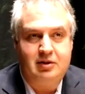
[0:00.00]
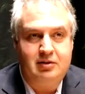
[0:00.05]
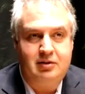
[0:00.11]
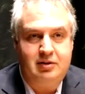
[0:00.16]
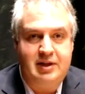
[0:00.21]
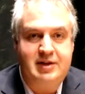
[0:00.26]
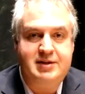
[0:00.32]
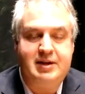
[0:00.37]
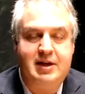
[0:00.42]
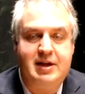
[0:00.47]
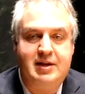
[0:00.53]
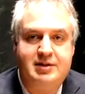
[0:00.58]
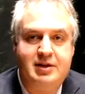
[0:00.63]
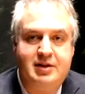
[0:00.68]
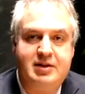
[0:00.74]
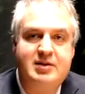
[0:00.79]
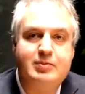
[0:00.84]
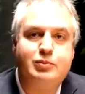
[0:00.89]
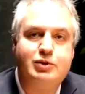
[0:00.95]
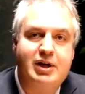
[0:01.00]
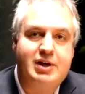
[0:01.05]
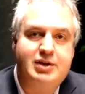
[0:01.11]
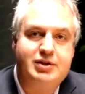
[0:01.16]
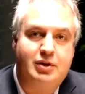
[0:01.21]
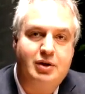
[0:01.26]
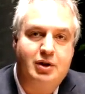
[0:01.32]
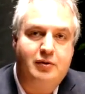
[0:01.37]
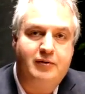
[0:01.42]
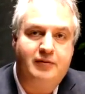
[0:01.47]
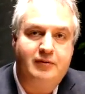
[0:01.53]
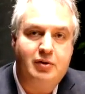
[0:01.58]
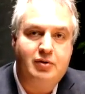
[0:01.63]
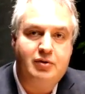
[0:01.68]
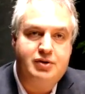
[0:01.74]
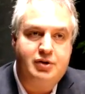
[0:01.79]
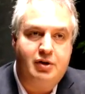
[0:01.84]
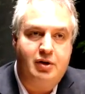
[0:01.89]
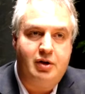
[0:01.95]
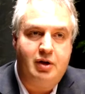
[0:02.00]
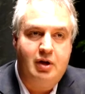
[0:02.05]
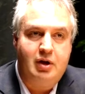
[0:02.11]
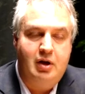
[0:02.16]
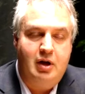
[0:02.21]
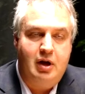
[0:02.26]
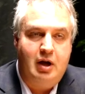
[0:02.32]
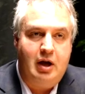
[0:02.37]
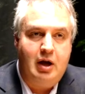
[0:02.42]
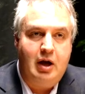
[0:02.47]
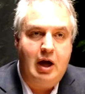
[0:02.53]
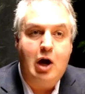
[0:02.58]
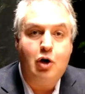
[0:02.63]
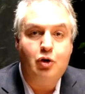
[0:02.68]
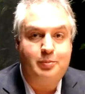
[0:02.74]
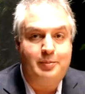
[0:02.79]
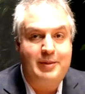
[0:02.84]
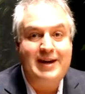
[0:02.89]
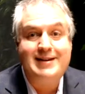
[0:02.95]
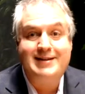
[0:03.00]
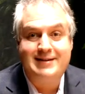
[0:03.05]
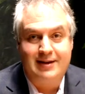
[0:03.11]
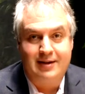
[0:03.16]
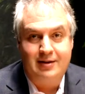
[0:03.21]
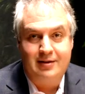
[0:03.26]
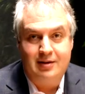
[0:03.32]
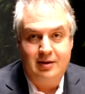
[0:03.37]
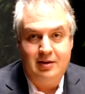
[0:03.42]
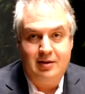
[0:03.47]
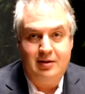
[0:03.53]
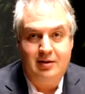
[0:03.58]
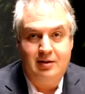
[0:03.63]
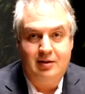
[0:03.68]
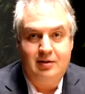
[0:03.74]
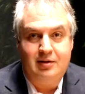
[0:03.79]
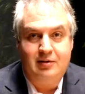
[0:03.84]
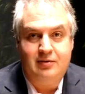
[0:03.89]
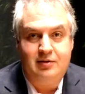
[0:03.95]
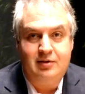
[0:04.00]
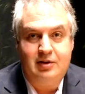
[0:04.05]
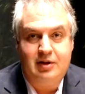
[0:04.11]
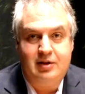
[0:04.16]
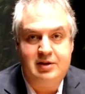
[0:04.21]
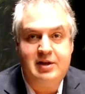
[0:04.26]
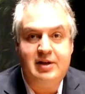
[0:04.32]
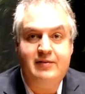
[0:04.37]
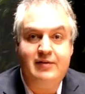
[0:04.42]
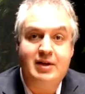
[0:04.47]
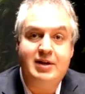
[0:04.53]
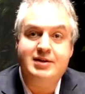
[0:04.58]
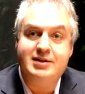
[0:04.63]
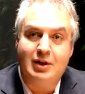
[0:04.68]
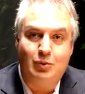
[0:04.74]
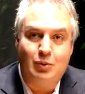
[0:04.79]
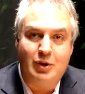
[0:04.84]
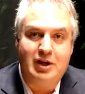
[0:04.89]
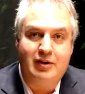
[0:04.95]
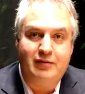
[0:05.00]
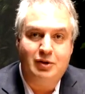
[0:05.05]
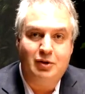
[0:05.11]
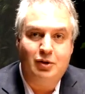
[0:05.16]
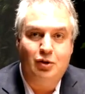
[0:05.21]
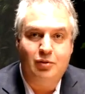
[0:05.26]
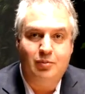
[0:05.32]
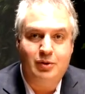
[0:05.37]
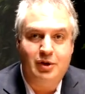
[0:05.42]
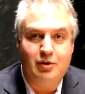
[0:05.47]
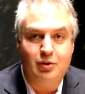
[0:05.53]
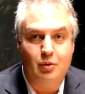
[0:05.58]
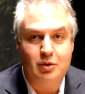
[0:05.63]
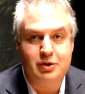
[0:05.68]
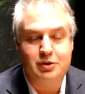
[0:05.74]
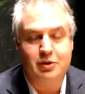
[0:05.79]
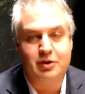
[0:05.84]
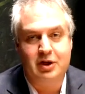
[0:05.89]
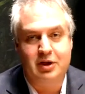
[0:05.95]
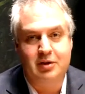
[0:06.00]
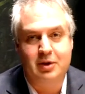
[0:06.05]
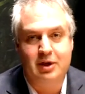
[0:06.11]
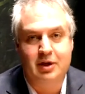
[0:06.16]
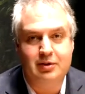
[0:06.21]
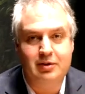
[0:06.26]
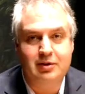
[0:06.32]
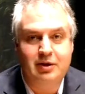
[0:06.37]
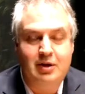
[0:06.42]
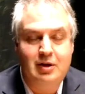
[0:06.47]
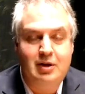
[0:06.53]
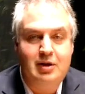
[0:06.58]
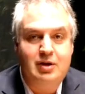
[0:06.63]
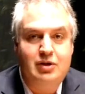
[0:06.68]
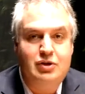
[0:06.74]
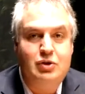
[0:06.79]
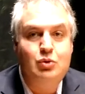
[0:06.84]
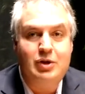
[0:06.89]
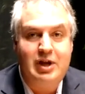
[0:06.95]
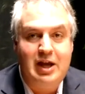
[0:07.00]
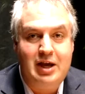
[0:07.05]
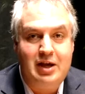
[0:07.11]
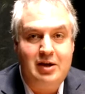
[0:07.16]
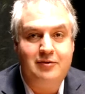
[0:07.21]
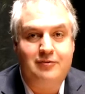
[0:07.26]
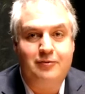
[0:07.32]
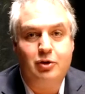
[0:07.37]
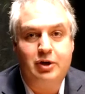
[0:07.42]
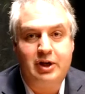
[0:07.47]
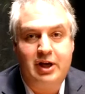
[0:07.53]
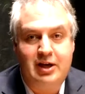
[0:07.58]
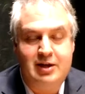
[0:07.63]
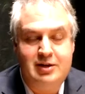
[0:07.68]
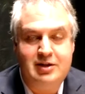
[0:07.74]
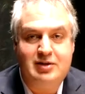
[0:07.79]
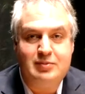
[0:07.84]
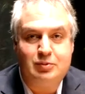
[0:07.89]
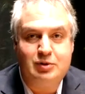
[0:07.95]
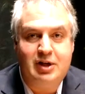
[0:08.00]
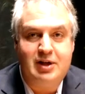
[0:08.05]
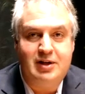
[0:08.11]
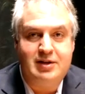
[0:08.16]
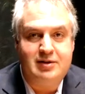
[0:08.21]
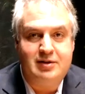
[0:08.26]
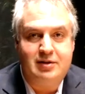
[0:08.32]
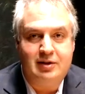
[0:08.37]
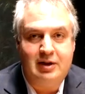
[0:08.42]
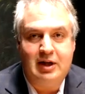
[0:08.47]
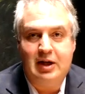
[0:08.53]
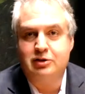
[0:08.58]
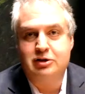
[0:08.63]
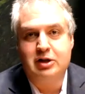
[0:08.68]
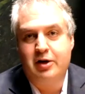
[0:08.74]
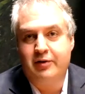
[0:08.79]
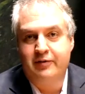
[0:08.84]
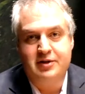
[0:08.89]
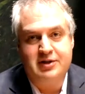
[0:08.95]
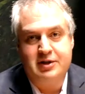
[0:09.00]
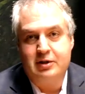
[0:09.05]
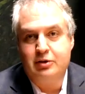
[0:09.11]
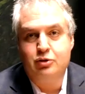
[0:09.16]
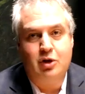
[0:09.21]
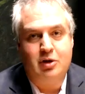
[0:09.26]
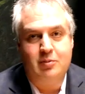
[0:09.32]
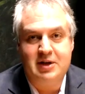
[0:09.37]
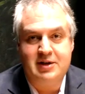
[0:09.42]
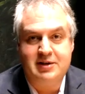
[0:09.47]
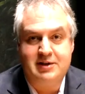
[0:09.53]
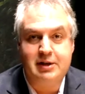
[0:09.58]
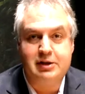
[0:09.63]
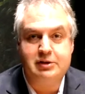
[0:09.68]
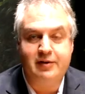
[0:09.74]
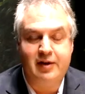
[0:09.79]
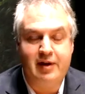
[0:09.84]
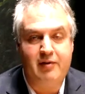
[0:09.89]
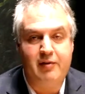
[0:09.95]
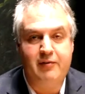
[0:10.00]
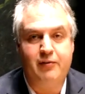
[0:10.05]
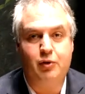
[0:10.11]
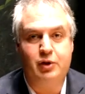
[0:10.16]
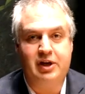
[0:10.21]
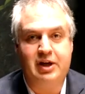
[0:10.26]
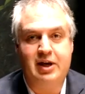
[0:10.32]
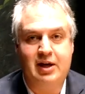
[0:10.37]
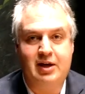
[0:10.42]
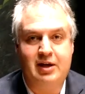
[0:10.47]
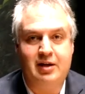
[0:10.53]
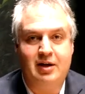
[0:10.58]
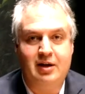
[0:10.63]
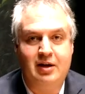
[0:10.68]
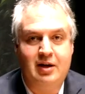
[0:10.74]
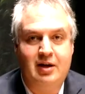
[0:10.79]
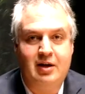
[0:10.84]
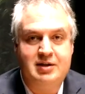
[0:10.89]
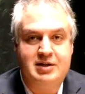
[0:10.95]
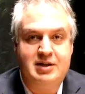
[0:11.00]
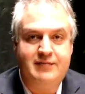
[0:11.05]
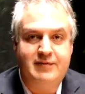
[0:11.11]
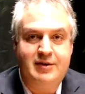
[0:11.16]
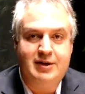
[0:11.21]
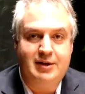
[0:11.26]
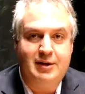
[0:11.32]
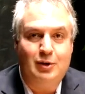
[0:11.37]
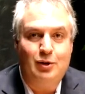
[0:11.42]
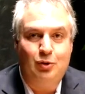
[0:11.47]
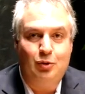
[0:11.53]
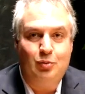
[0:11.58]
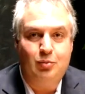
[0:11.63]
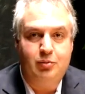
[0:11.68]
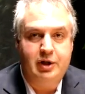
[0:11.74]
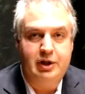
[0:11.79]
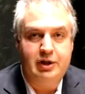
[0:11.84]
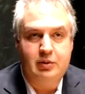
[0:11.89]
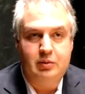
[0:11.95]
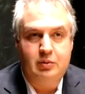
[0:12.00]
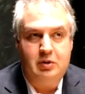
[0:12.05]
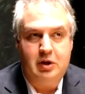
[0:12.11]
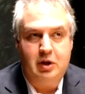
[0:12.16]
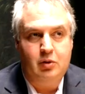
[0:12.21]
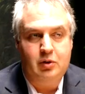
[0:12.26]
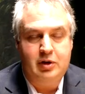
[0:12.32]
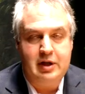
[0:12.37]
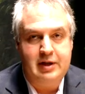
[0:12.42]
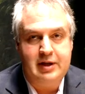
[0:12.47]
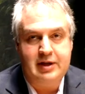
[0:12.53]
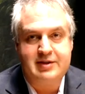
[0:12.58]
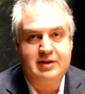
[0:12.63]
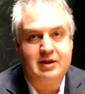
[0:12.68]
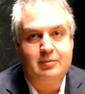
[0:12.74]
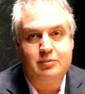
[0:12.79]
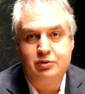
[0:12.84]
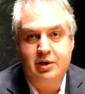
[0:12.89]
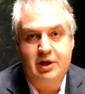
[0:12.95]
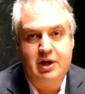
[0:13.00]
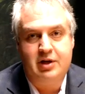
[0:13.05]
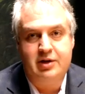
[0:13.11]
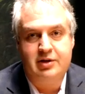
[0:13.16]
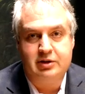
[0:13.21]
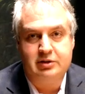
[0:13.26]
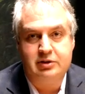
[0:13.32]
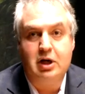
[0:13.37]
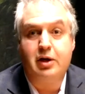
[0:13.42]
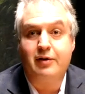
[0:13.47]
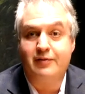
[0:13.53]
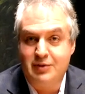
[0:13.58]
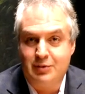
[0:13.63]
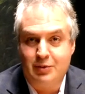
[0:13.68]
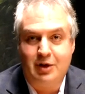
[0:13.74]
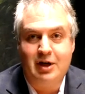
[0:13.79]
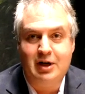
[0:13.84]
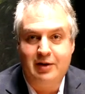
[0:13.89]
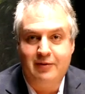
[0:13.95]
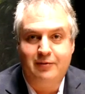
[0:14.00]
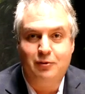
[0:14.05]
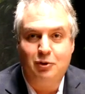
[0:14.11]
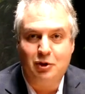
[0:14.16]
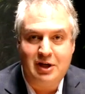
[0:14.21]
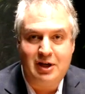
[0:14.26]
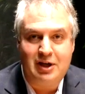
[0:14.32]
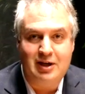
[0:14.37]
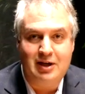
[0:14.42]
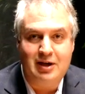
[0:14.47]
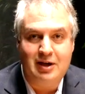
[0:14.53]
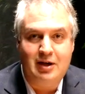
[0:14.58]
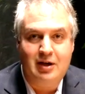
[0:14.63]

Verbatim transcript: these days the displays on our phones are uh, outpacing the, the, the, TVs that we have at home. You know, we're talking about 2K, 4K displays. Not a lot of us, including myself, have a 4K TV at home, but you know, in the next couple of years, a lot of us are going to have 4K